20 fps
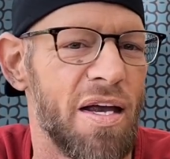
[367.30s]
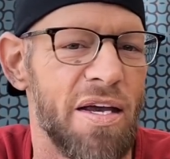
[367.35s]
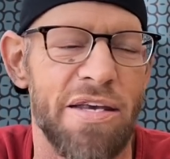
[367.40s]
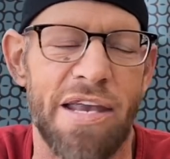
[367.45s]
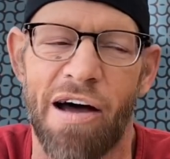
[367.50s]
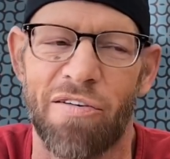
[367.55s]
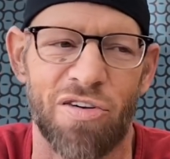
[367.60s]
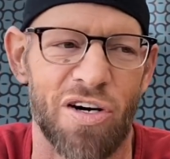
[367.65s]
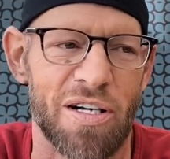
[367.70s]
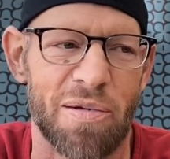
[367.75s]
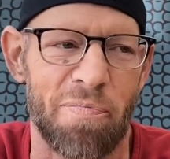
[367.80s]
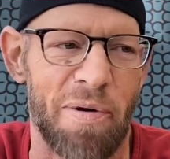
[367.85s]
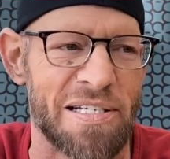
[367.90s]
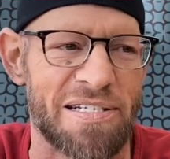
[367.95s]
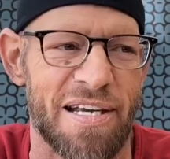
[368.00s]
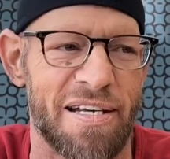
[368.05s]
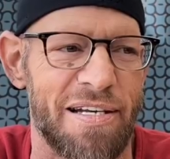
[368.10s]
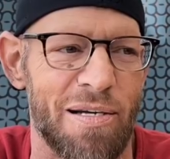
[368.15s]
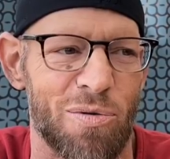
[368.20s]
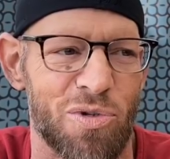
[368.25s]
Never. The best
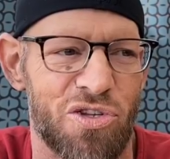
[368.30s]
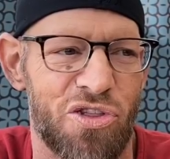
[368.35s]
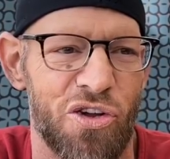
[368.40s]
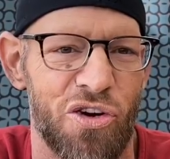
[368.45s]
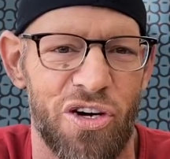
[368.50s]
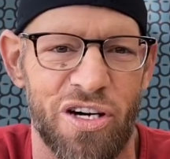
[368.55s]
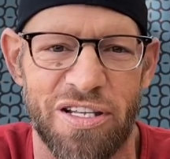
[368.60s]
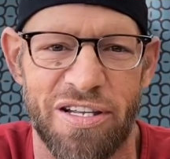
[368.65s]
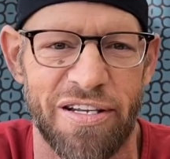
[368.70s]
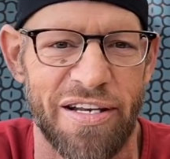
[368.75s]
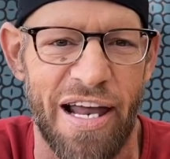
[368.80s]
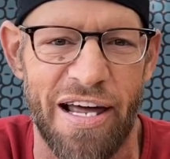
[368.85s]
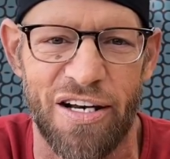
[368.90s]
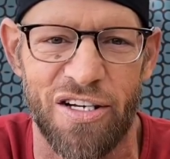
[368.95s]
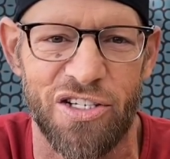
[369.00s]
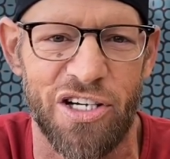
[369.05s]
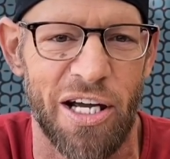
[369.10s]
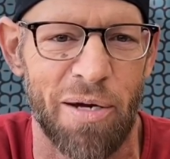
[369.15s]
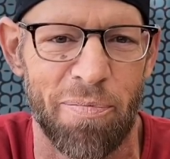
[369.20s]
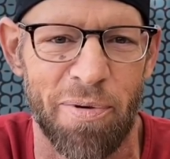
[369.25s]
I did was third at the Night of
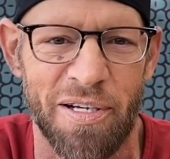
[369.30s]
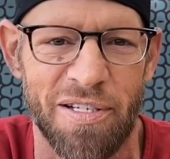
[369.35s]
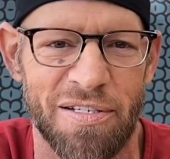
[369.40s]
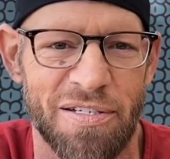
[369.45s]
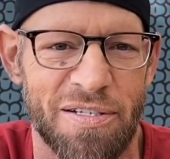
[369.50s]
Champions.